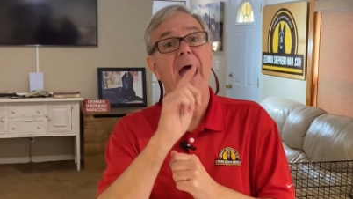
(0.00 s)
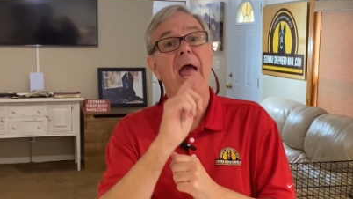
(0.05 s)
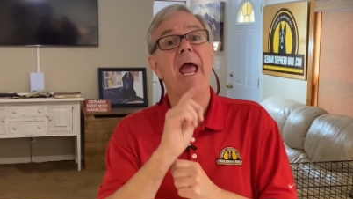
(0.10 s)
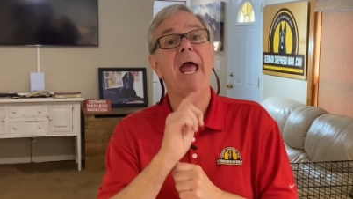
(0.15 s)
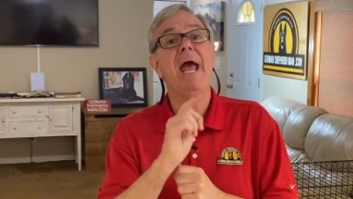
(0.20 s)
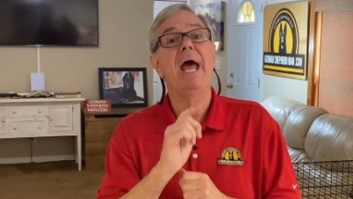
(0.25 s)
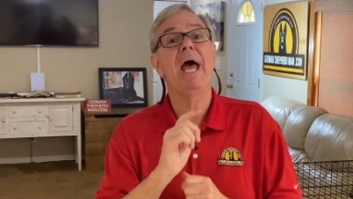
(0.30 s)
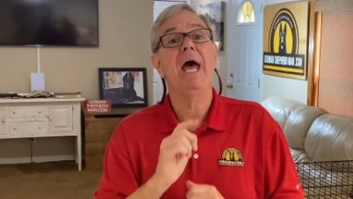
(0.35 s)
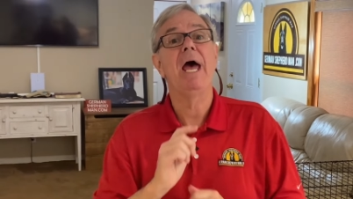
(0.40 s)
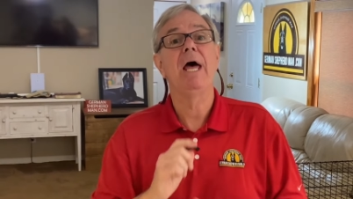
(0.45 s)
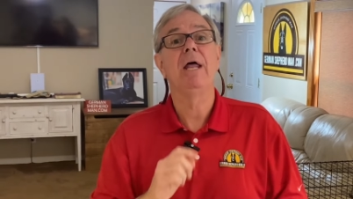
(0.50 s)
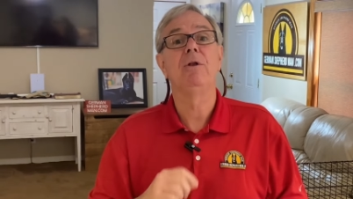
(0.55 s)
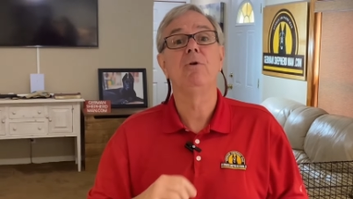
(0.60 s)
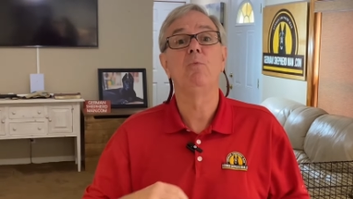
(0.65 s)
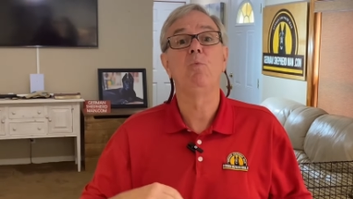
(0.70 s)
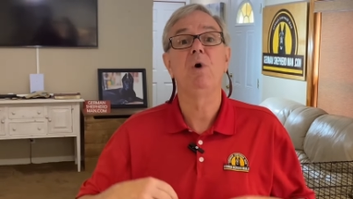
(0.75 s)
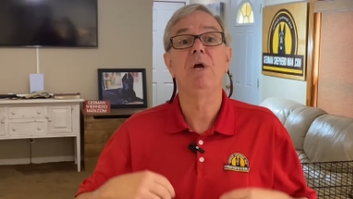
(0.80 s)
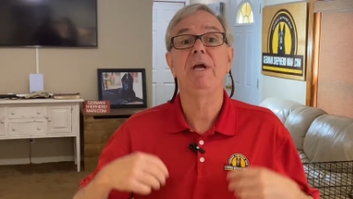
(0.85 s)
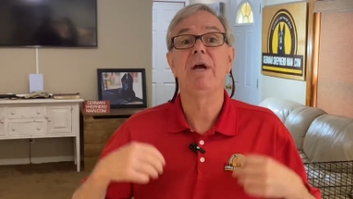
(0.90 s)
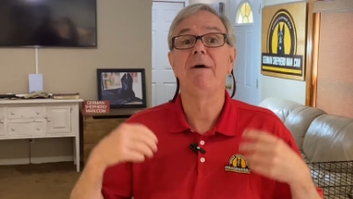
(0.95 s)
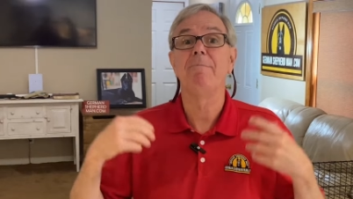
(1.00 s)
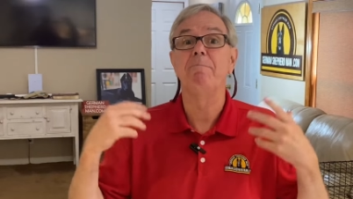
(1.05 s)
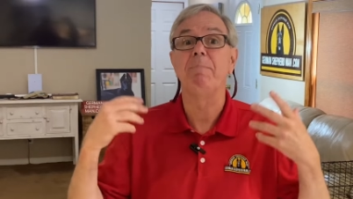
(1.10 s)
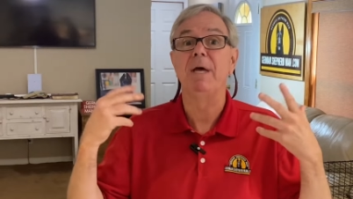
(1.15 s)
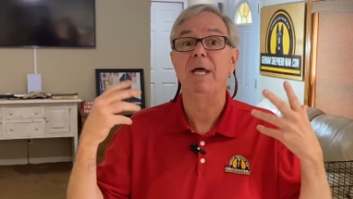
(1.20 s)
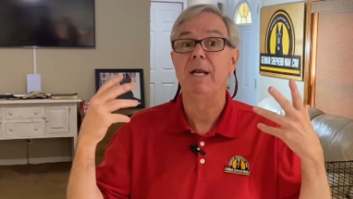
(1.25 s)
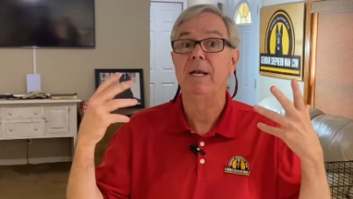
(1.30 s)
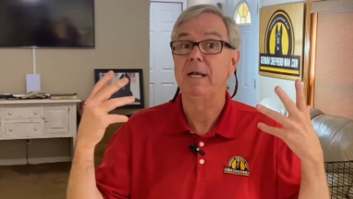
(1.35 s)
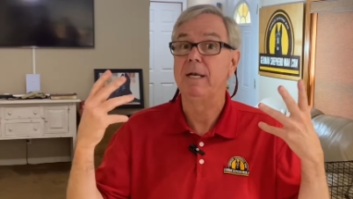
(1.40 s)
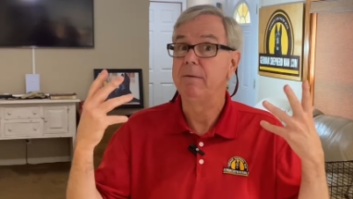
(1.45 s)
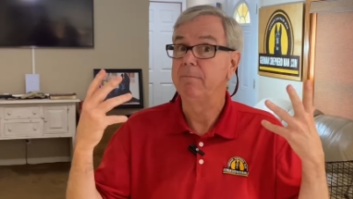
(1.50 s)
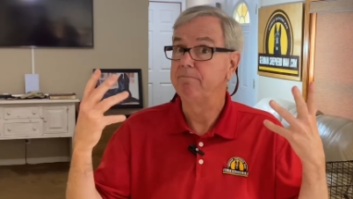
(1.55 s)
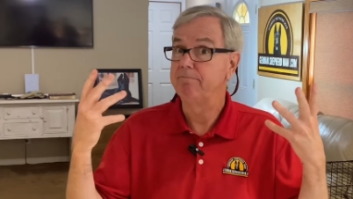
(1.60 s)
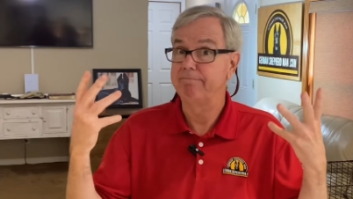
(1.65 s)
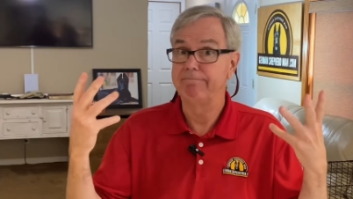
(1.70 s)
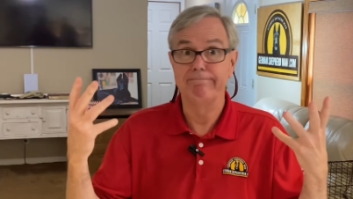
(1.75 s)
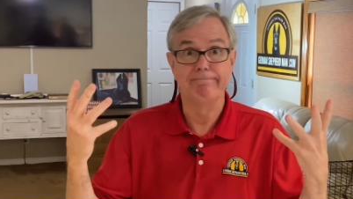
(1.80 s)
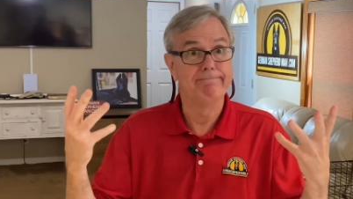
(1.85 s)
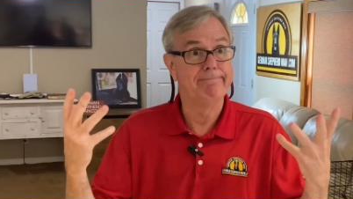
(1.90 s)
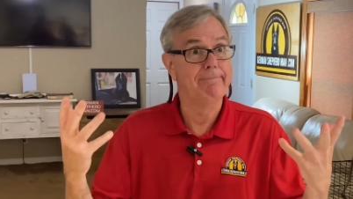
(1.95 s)
and we have
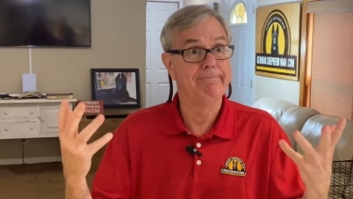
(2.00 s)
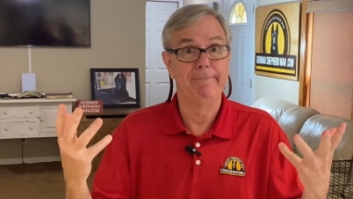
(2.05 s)
been